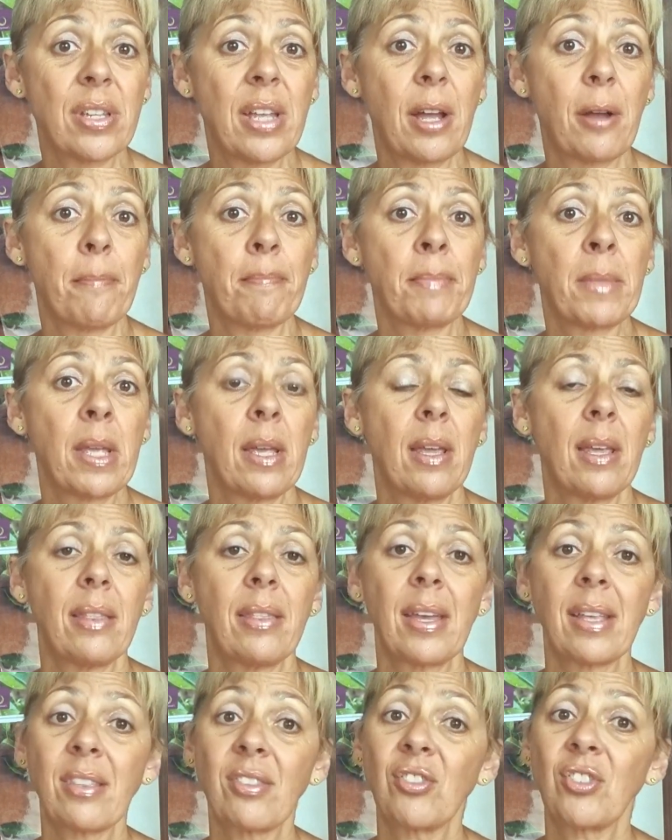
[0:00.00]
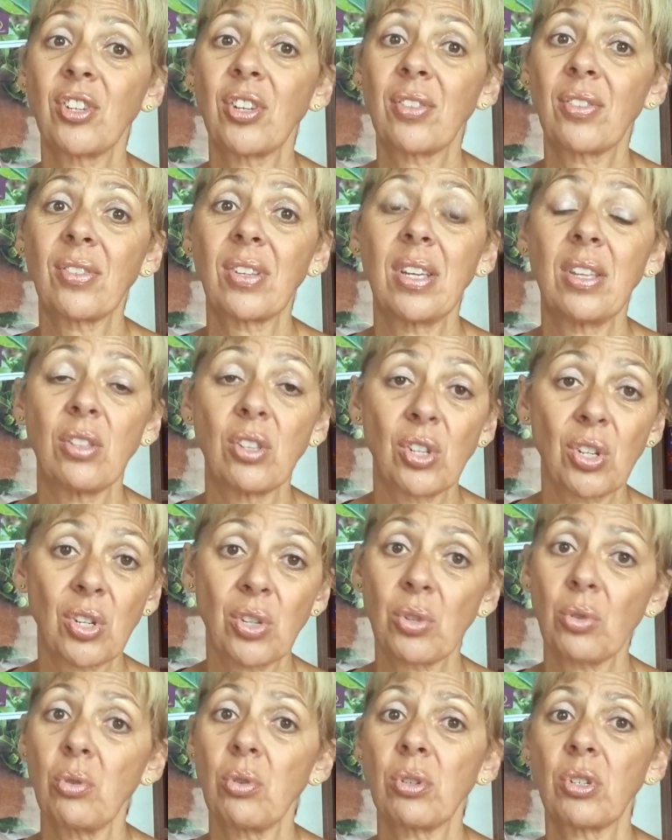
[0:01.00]
Now, that's just in the
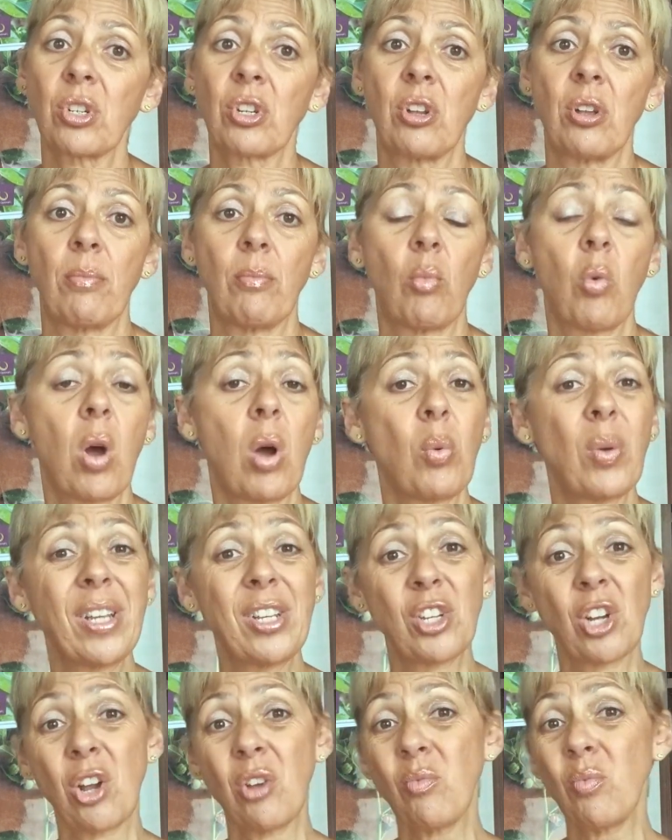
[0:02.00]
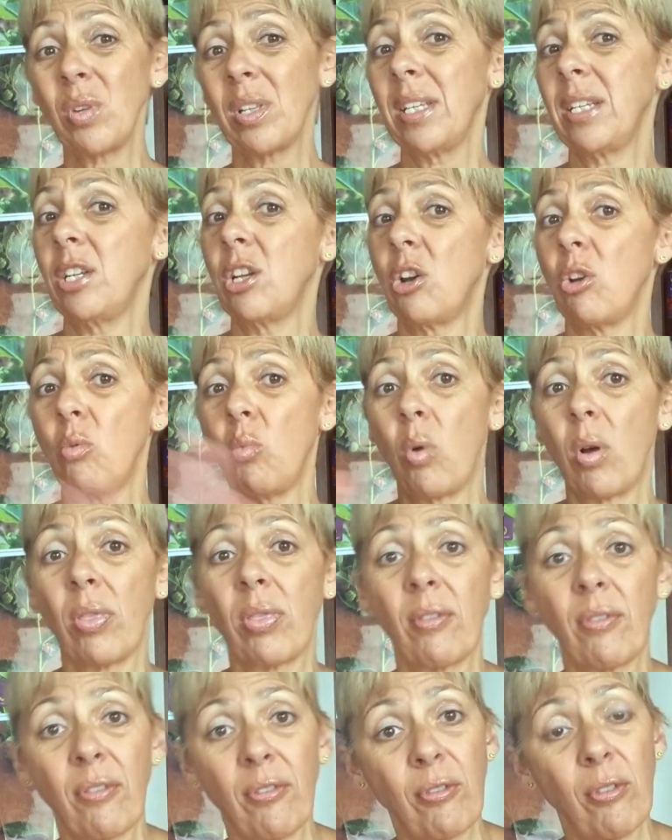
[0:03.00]
short term. While we don't really know
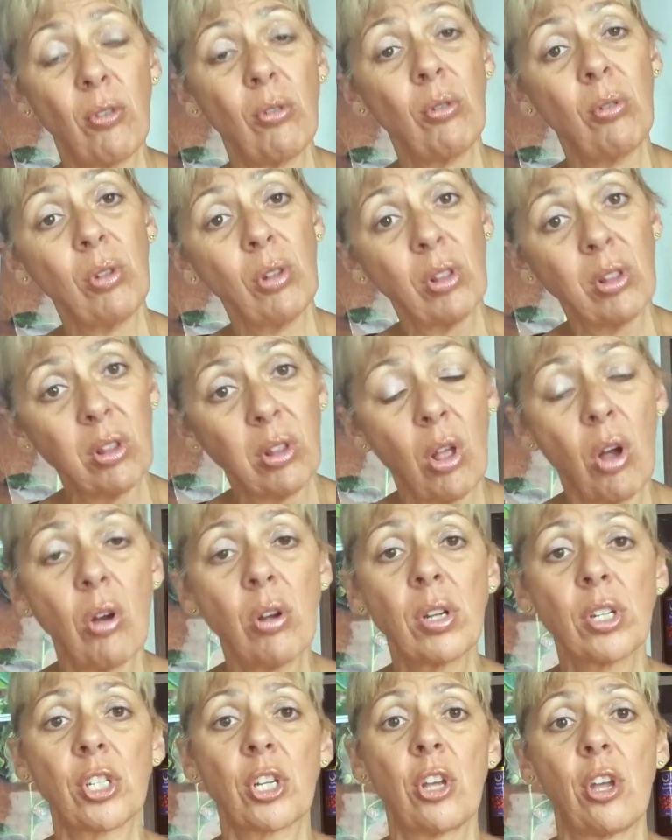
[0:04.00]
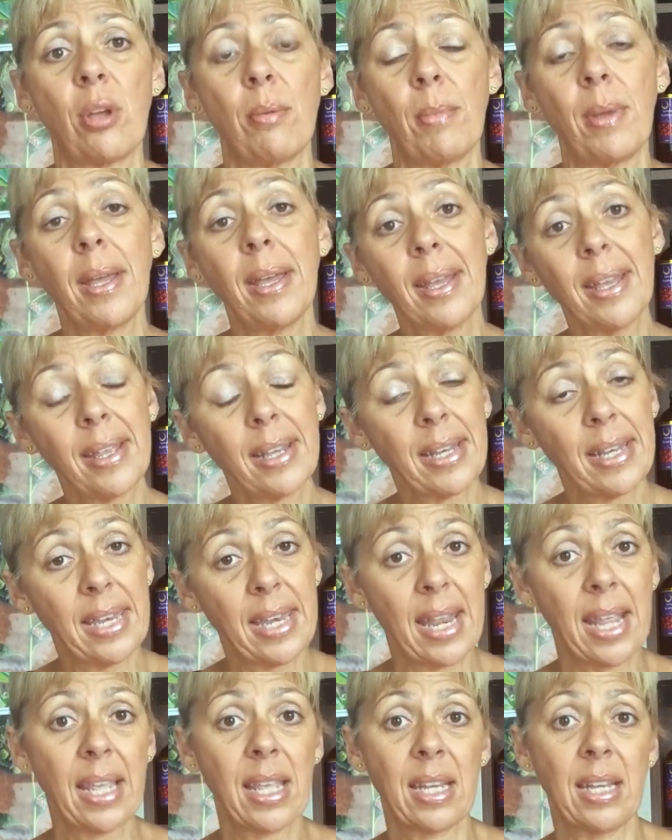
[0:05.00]
what the full long-term
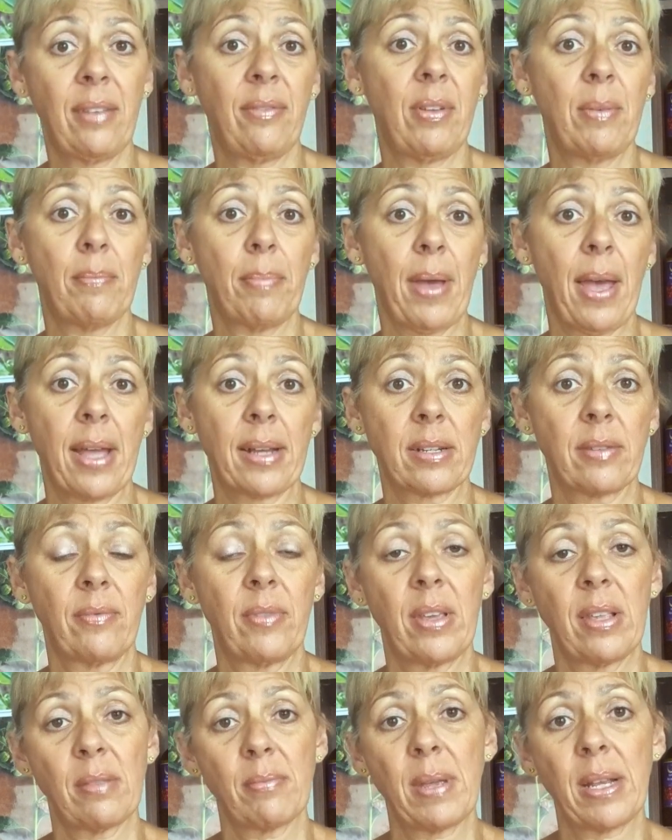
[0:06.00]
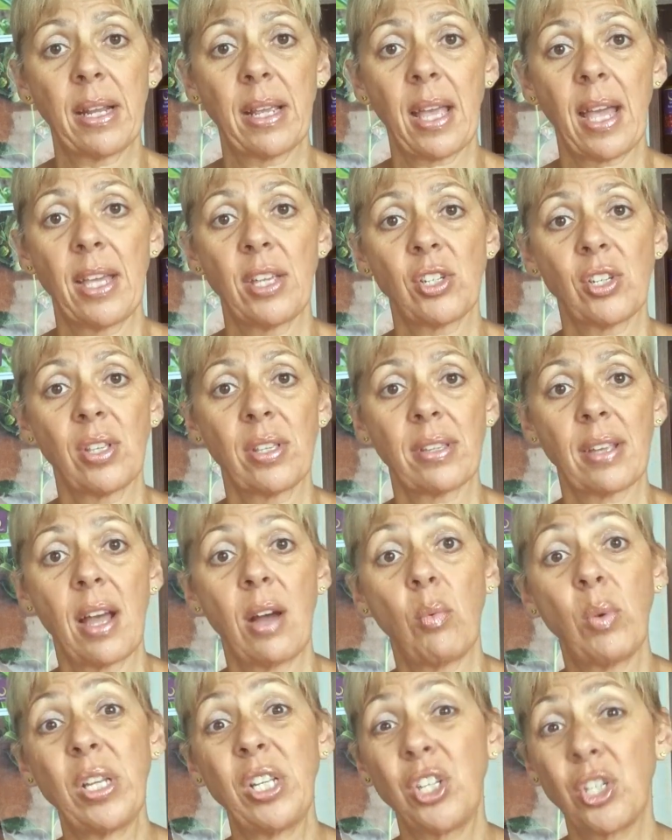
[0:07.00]
negative impact of these medications
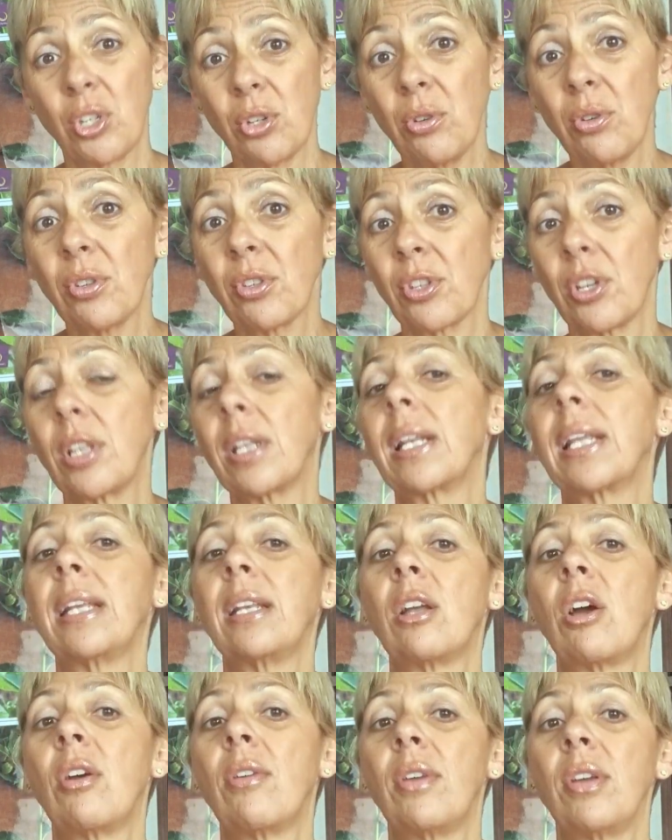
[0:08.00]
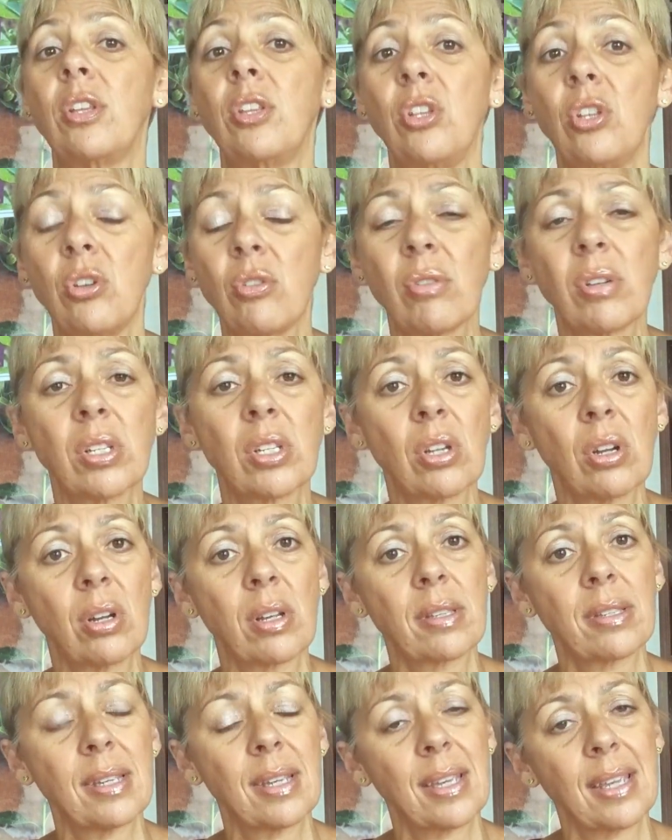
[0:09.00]
are, we do certainly know that
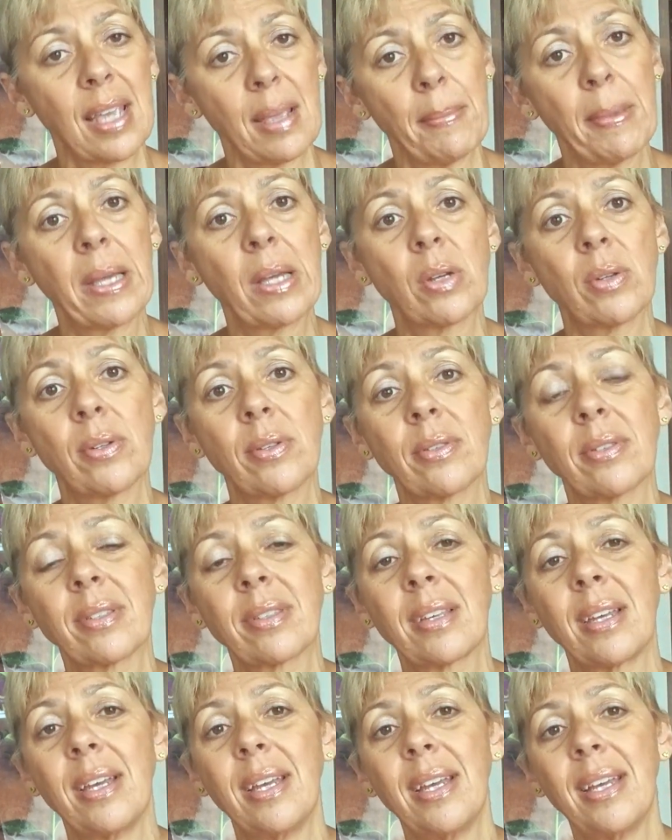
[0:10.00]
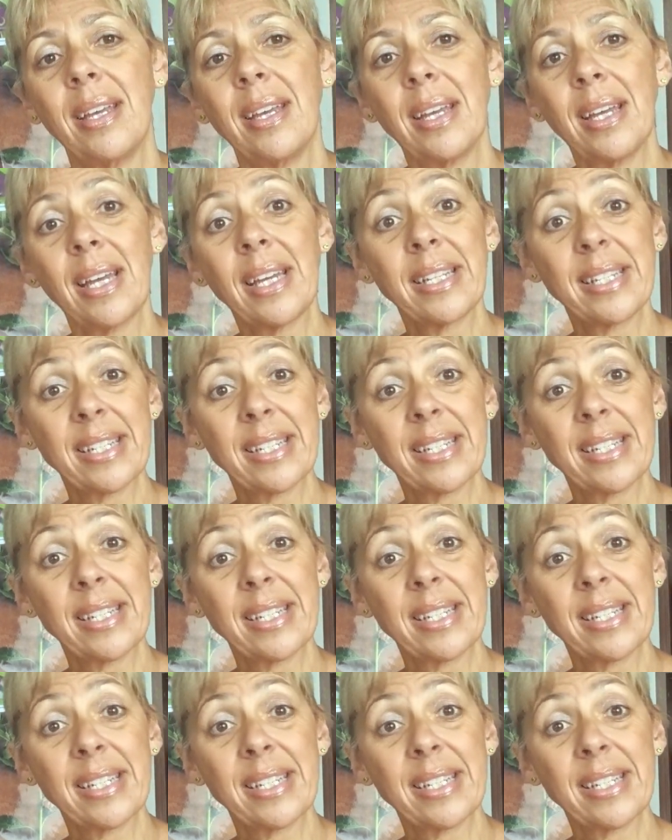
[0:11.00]
neurotoxic chemicals are